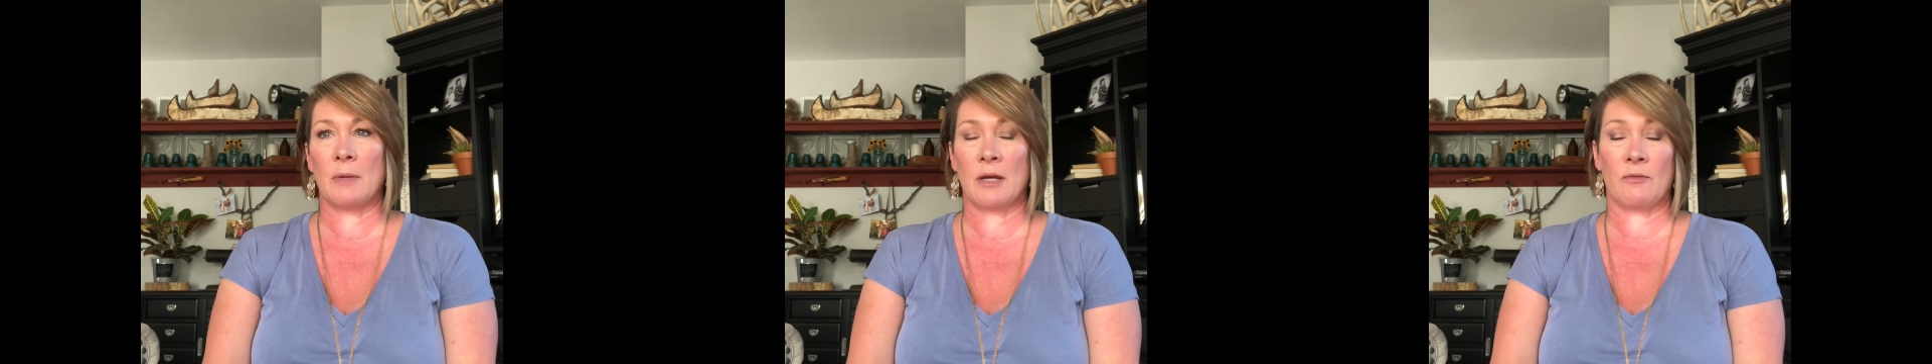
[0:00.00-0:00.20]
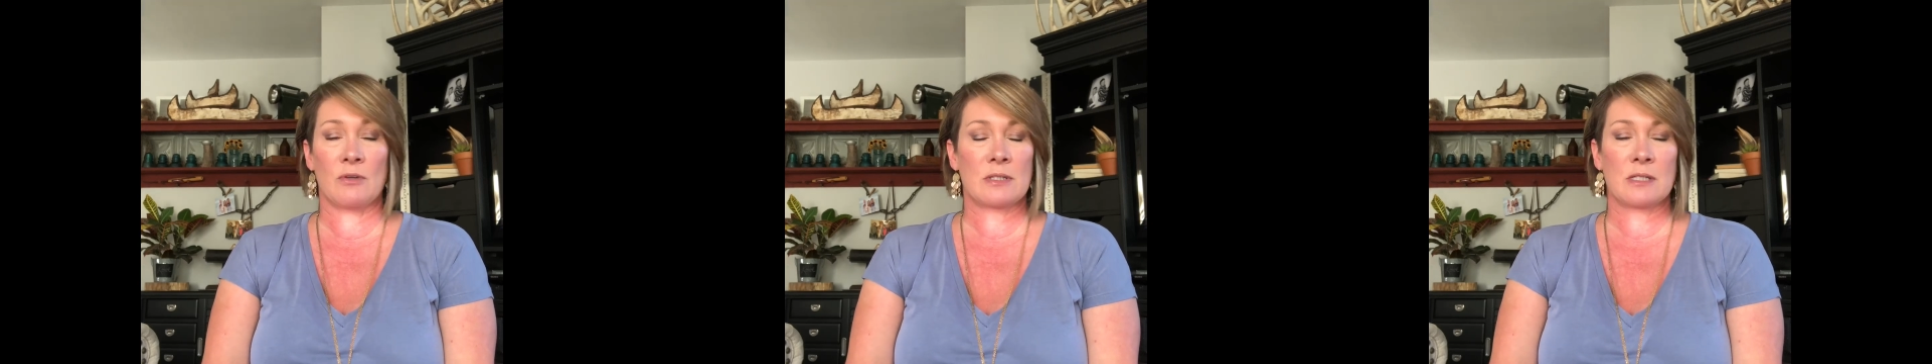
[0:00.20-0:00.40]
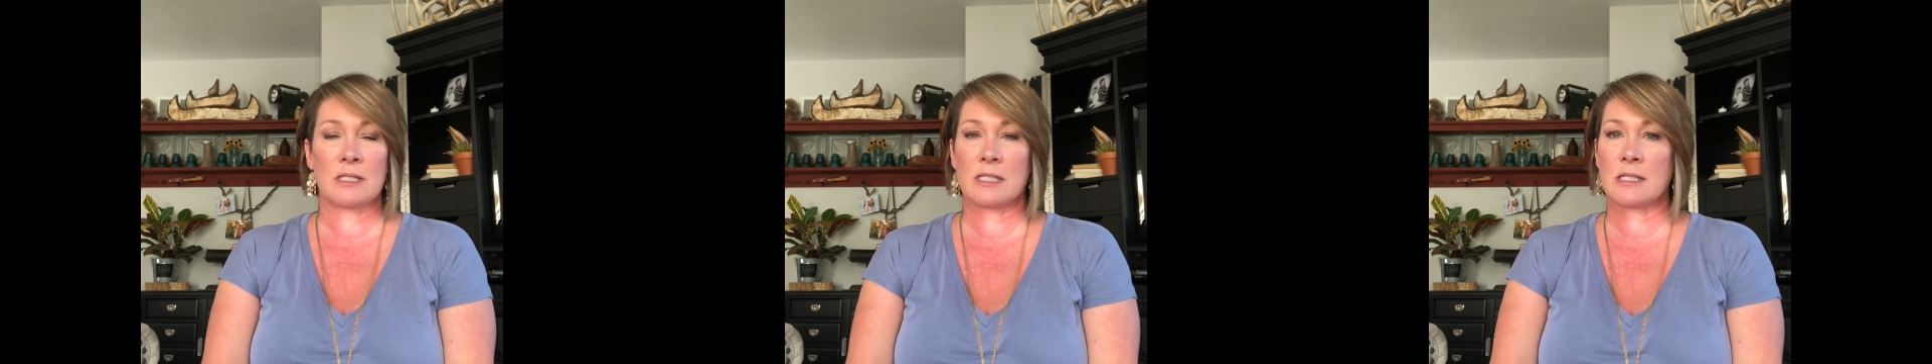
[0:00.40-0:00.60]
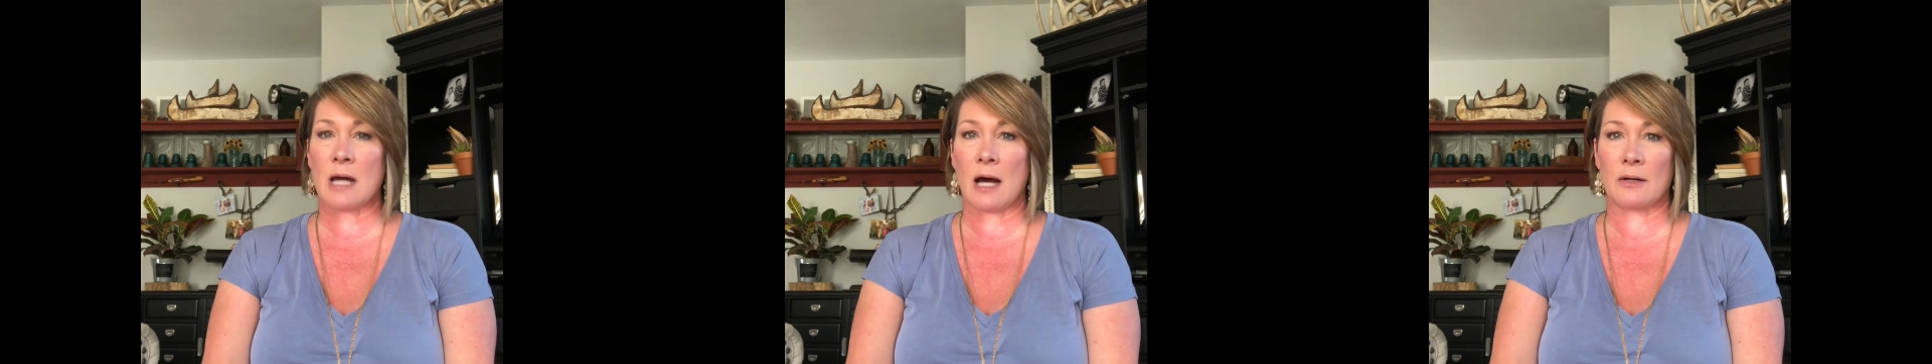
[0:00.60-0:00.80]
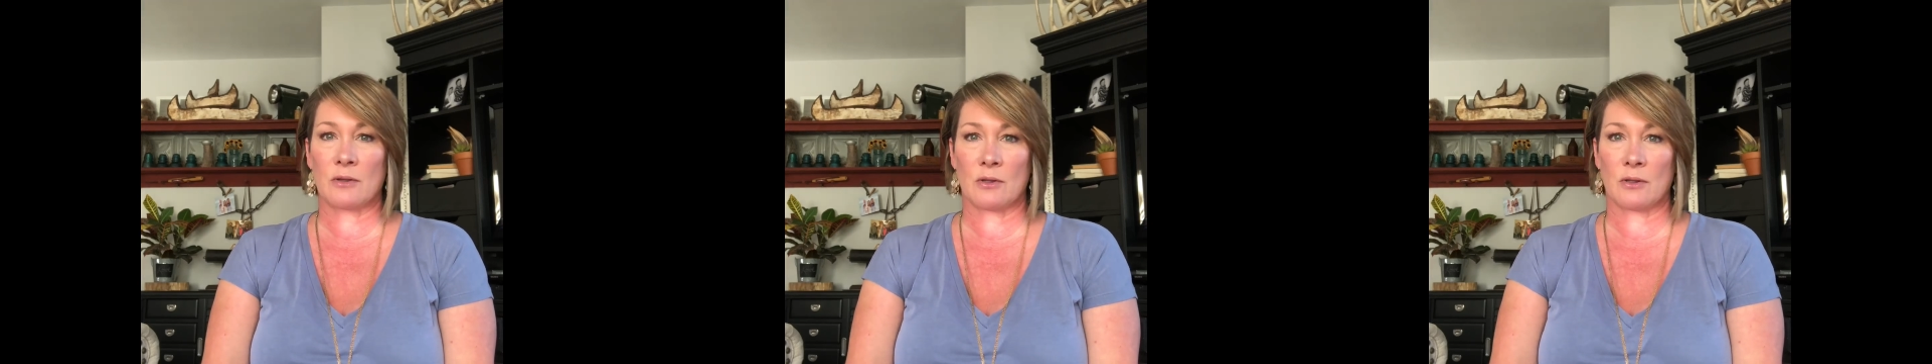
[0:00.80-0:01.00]
If it's in
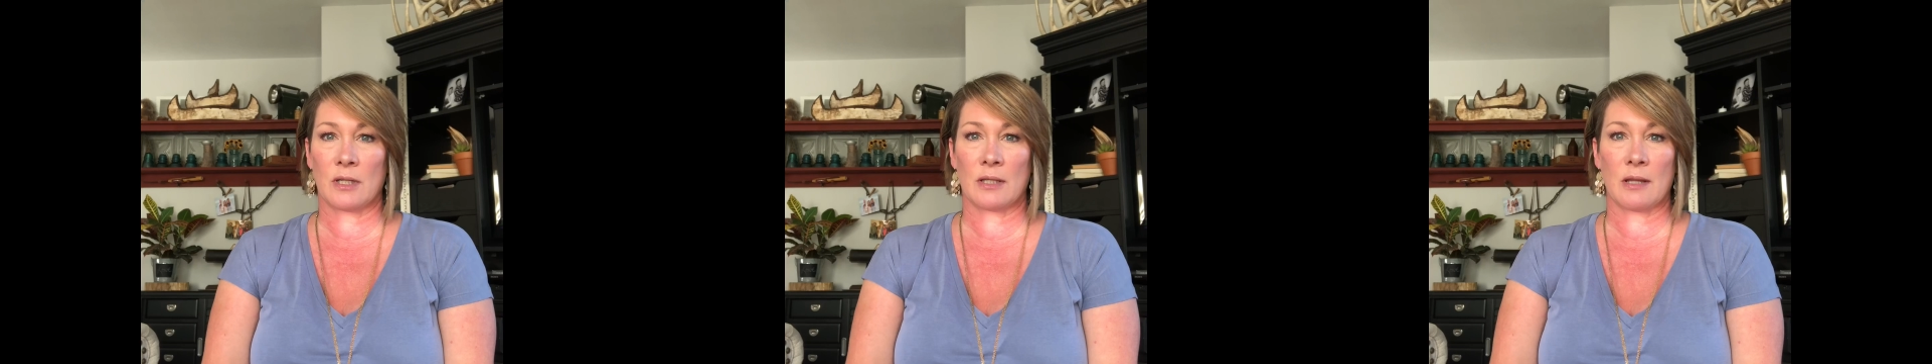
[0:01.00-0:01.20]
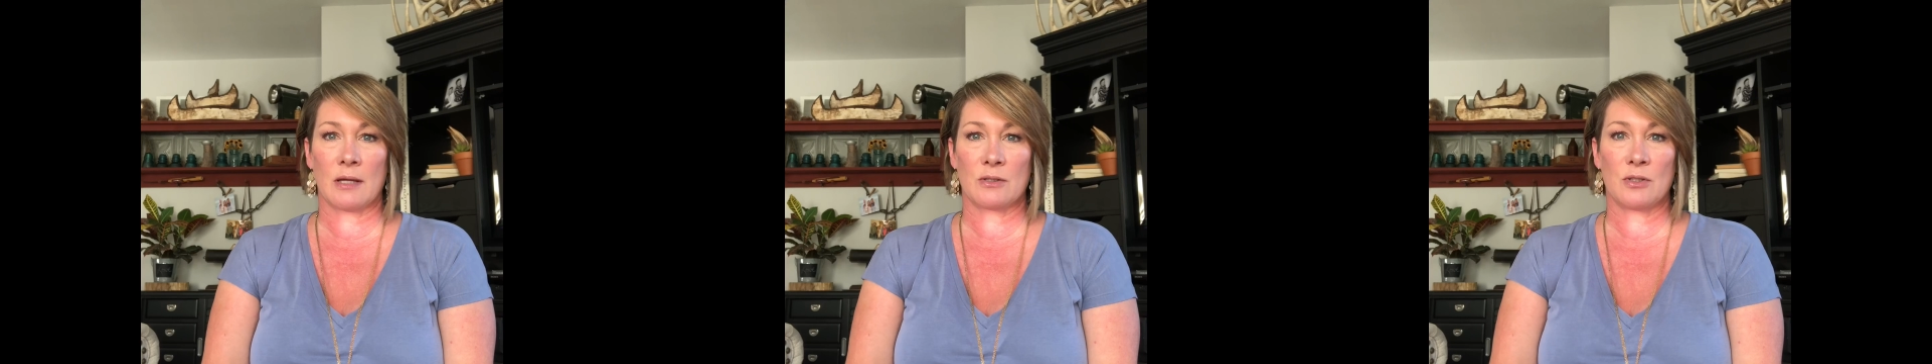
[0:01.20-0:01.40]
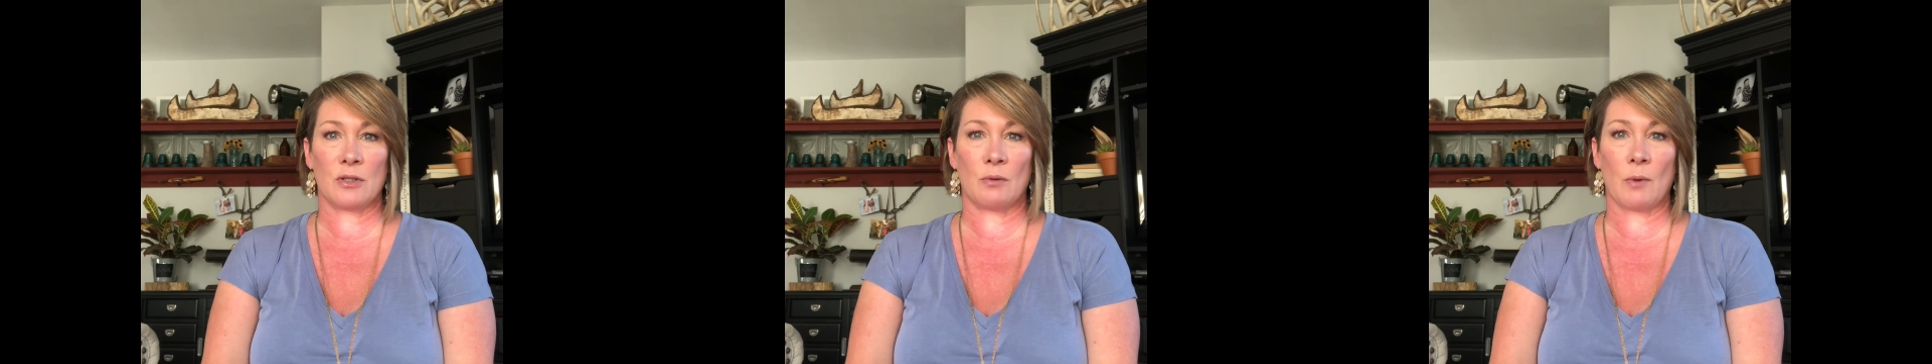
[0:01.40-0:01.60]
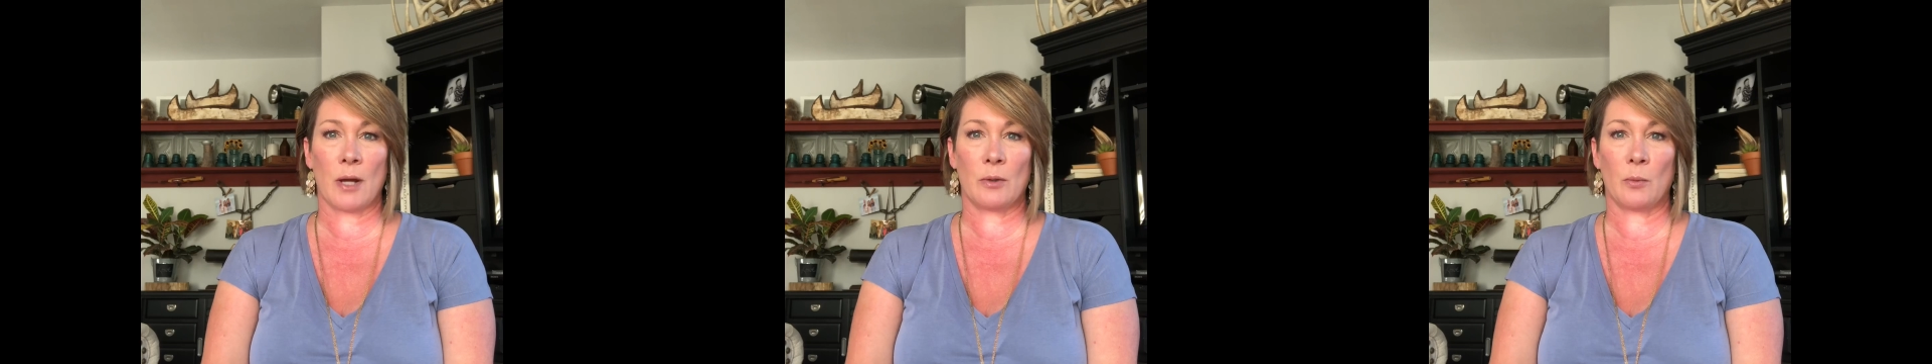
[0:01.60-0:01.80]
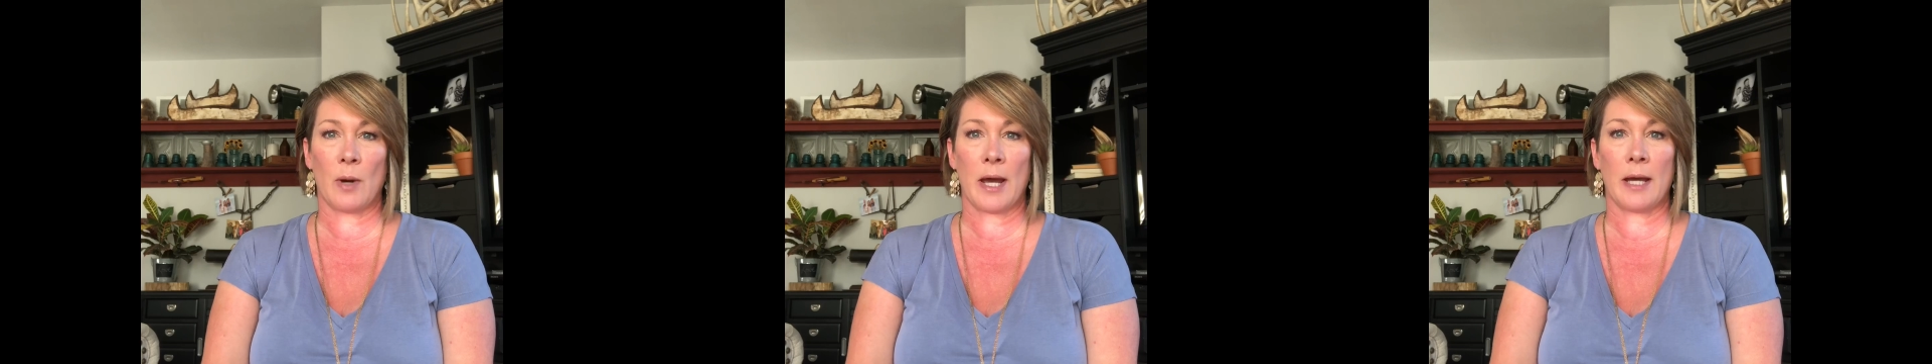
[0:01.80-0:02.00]
stock, they'll get that to you
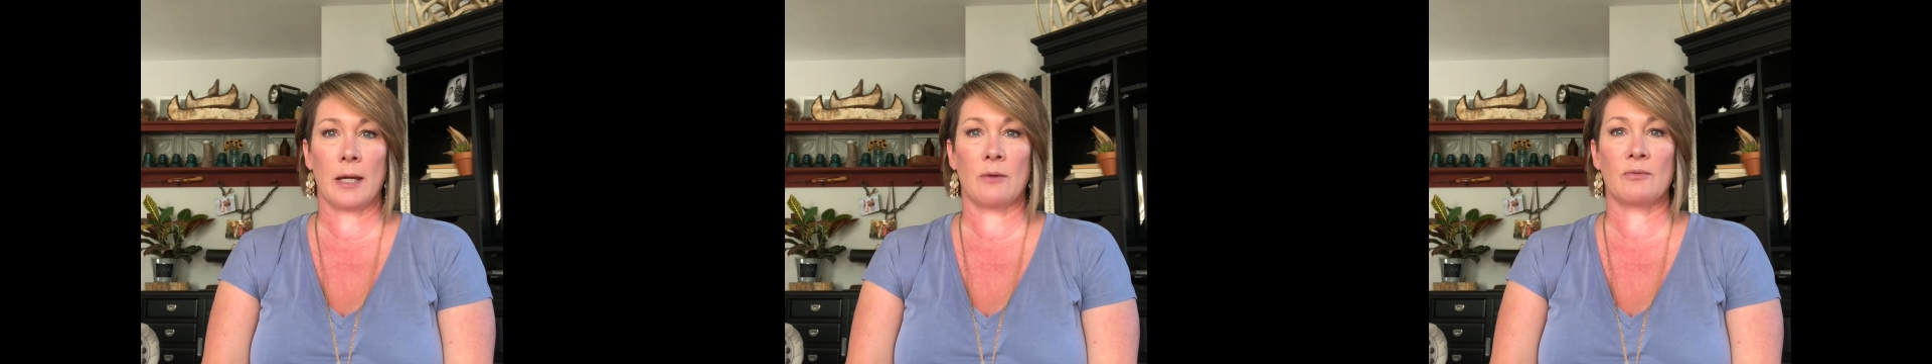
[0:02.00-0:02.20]
right away.